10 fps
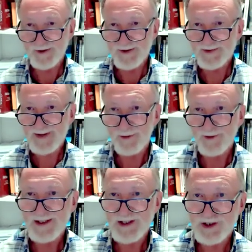a
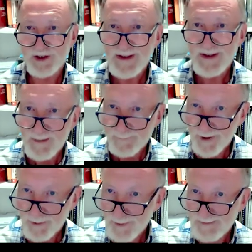discoloration,
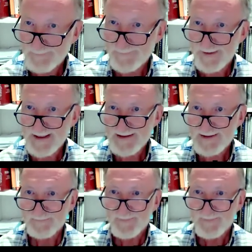but quite flat.